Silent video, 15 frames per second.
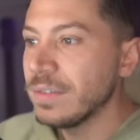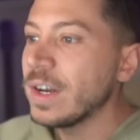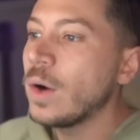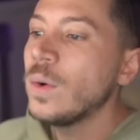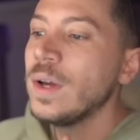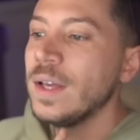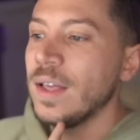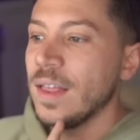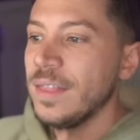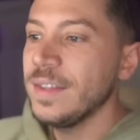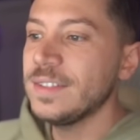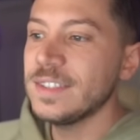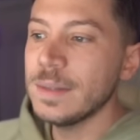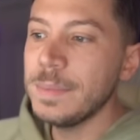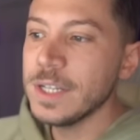Now,
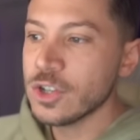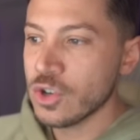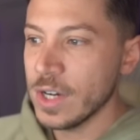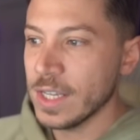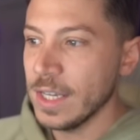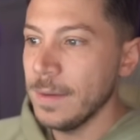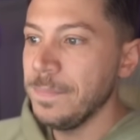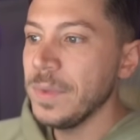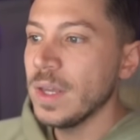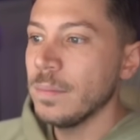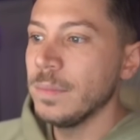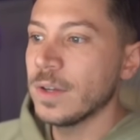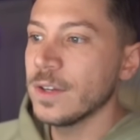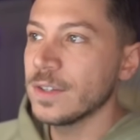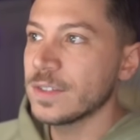this is a bit tricky
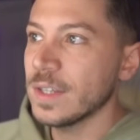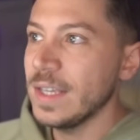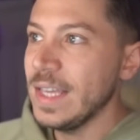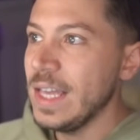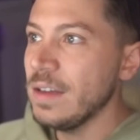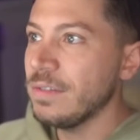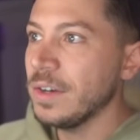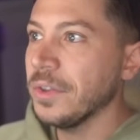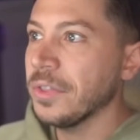because even